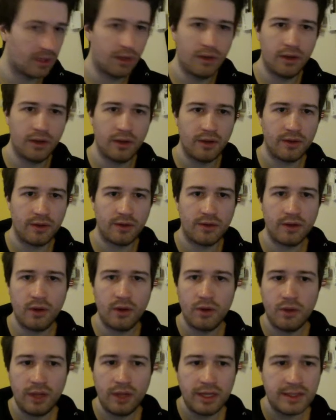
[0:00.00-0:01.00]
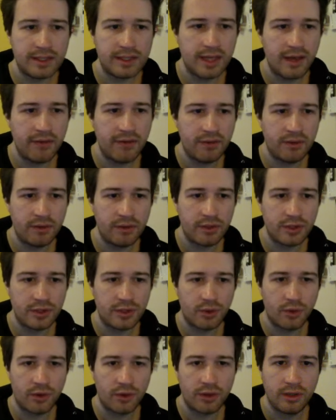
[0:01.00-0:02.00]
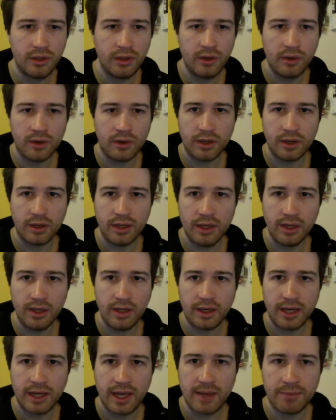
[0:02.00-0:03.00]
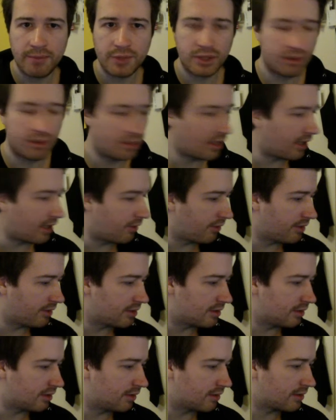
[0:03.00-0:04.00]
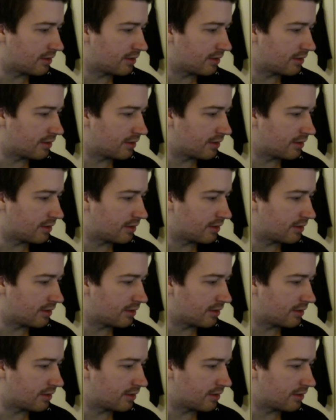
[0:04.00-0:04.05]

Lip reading: So let's have a short look in Capture how this looks.